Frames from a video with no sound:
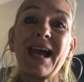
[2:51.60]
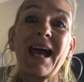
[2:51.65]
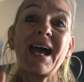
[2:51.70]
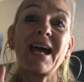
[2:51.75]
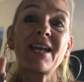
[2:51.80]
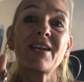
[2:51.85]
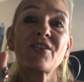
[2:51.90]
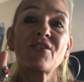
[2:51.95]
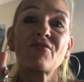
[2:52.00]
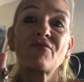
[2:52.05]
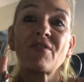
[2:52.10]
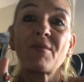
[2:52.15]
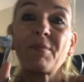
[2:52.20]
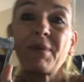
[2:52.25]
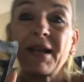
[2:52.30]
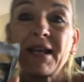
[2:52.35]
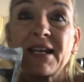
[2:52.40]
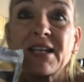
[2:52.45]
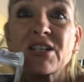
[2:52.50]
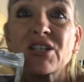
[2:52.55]
can
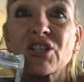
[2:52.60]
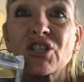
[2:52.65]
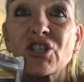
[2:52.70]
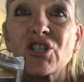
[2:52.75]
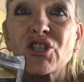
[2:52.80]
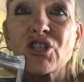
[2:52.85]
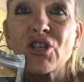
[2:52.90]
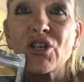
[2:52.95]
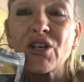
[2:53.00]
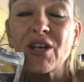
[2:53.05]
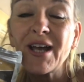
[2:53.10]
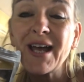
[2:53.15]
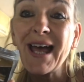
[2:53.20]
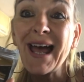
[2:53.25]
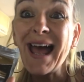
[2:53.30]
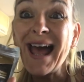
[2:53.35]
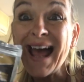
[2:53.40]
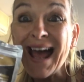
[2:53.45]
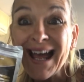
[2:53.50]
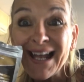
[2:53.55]
replace sugar
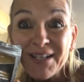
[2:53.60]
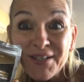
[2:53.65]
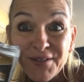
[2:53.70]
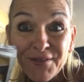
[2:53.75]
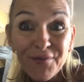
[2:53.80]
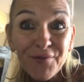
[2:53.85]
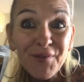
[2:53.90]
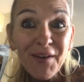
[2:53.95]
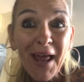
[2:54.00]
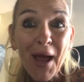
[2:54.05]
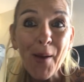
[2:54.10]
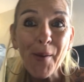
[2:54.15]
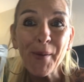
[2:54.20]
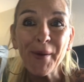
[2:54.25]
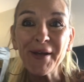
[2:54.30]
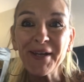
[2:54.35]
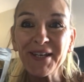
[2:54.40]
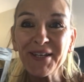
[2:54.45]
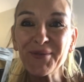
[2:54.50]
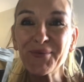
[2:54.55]
and
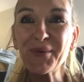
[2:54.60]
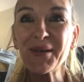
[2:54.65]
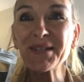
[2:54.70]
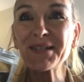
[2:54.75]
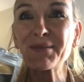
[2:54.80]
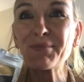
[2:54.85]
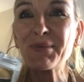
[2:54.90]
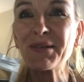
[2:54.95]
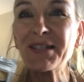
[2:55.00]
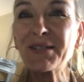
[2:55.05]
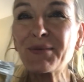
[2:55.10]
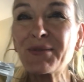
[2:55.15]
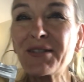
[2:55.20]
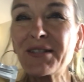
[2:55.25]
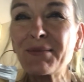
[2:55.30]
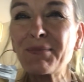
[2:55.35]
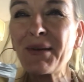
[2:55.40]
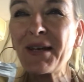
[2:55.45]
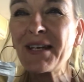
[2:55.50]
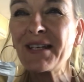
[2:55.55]
flour in recipes, which
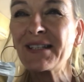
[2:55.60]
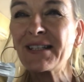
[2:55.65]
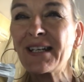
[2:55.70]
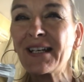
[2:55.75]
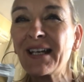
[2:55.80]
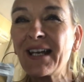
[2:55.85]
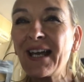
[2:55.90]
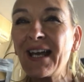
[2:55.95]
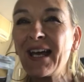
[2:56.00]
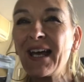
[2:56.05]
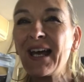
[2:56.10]
is amazing,